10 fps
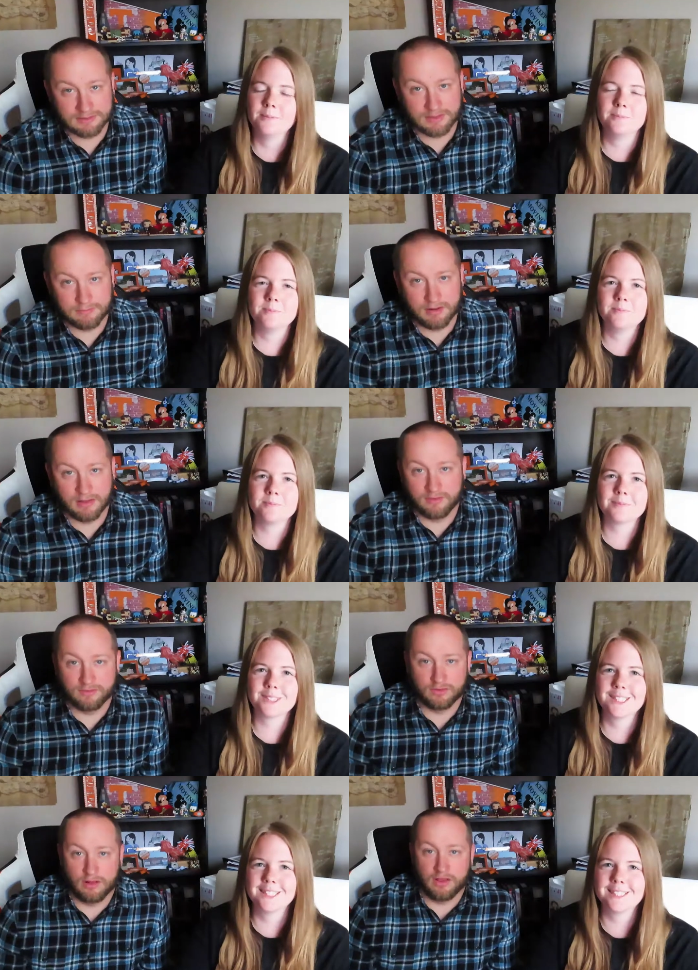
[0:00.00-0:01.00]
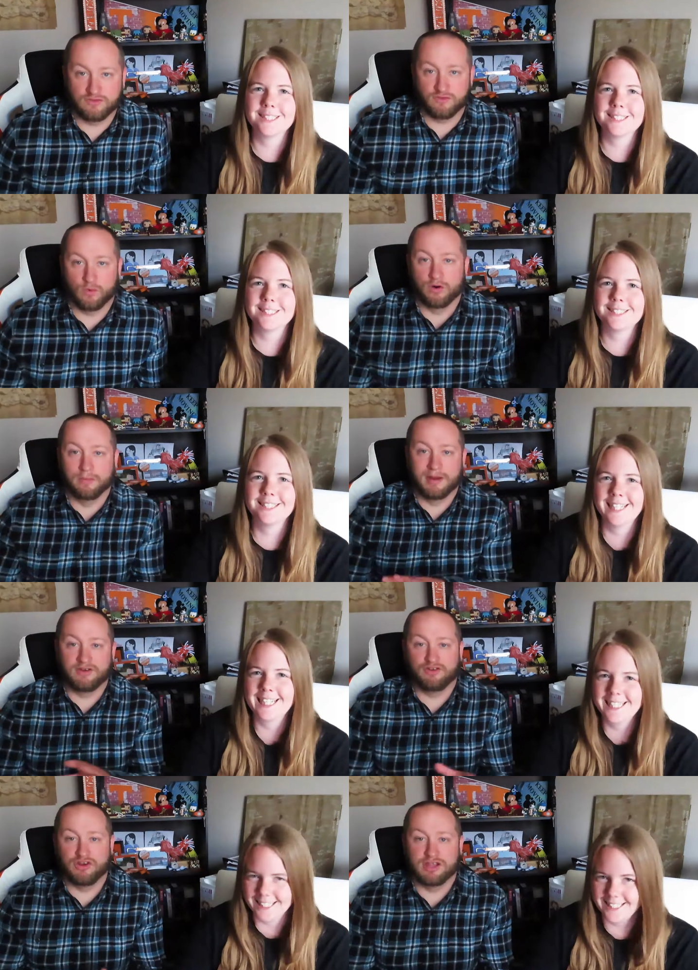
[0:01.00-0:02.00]
Speaker 1: like I said, my list is a lot shorter.
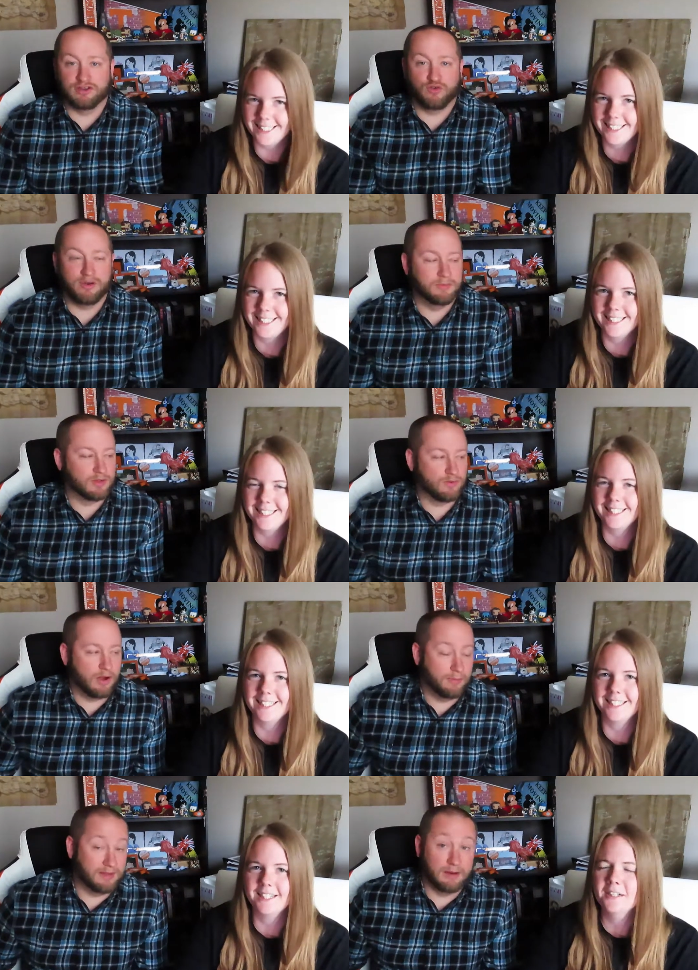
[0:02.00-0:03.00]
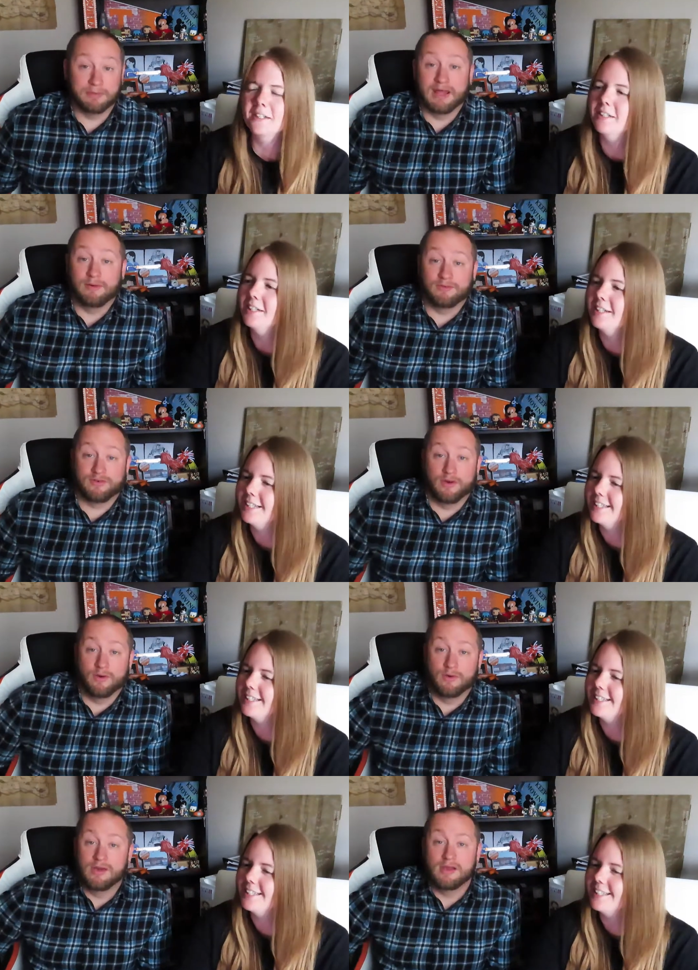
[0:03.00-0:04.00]
Make sure you get the cream of the crop in there. But that
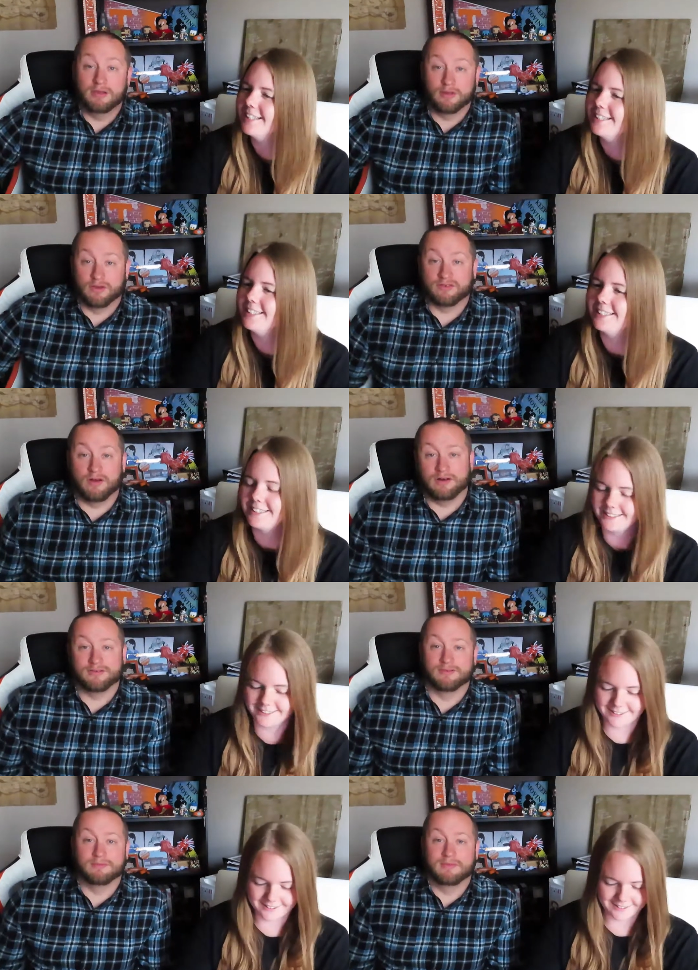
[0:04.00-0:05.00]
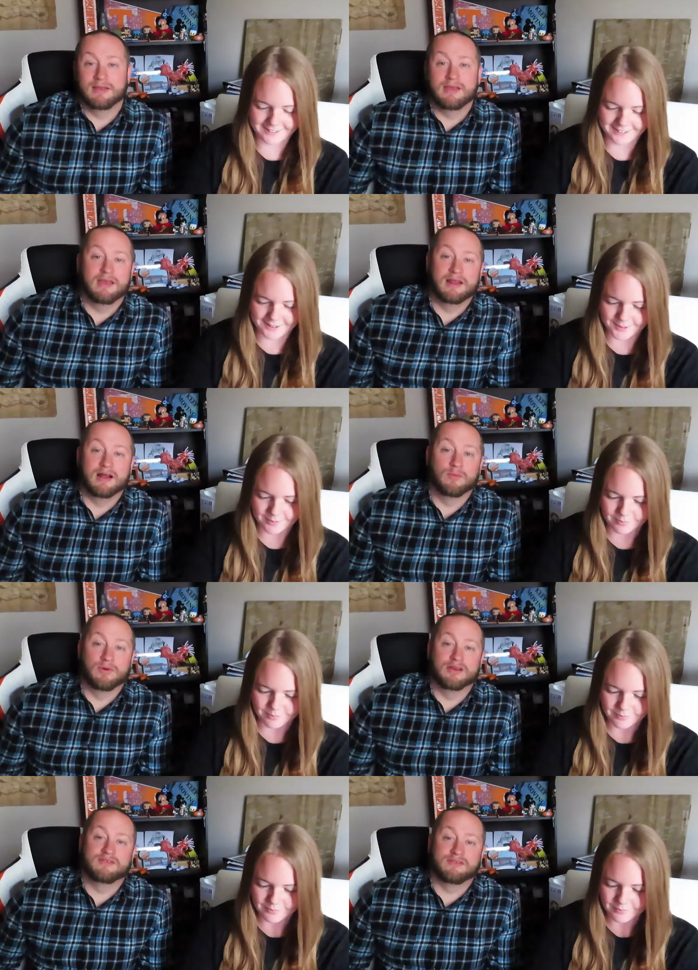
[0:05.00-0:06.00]
show looks awesome and I
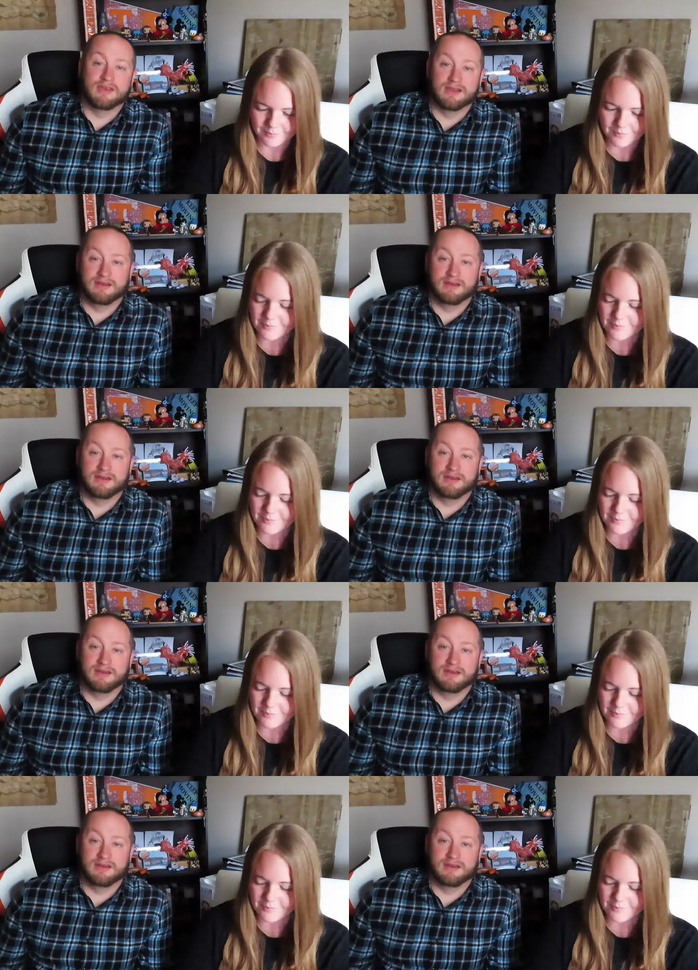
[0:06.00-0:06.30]
want to see